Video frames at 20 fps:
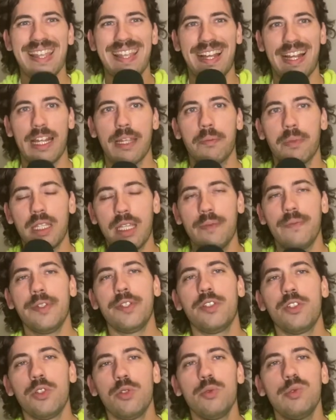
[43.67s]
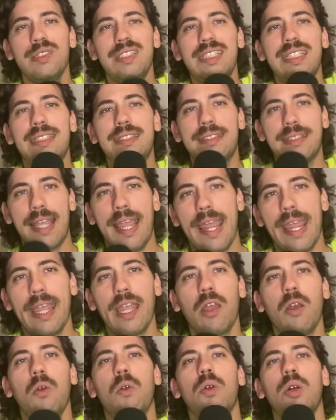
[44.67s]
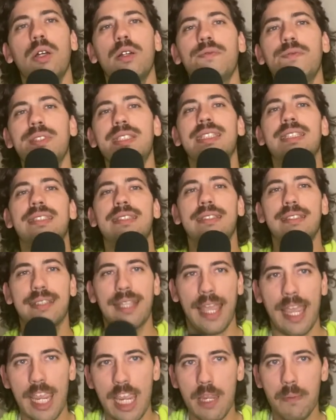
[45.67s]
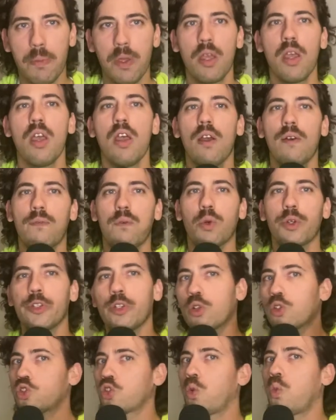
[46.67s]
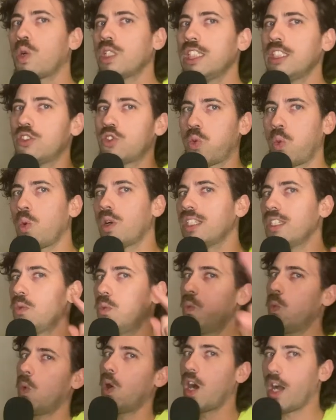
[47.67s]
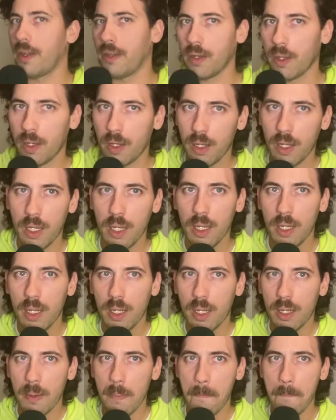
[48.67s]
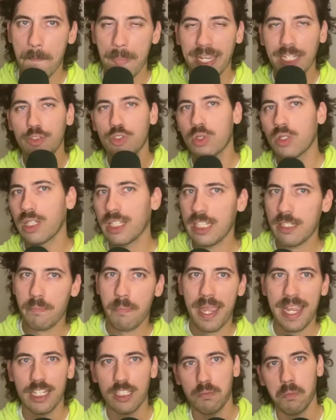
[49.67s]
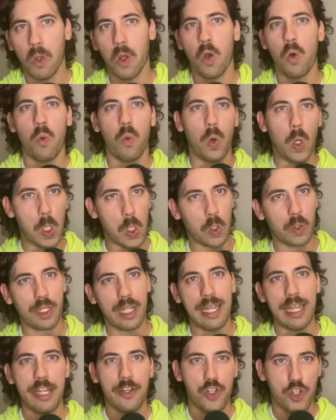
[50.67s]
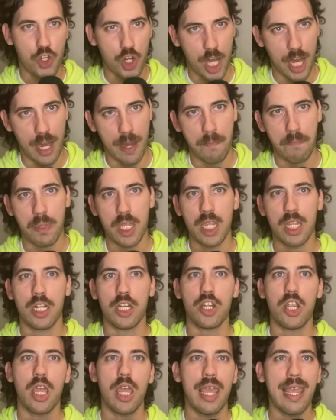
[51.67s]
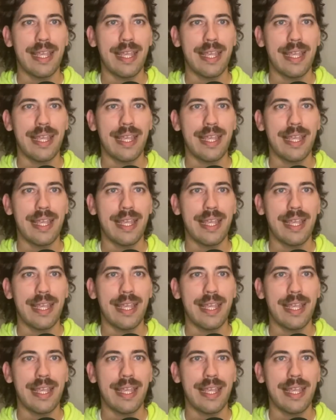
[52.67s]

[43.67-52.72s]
I'm giving you the tail of the tape for your 2021 Major League Baseball World Championship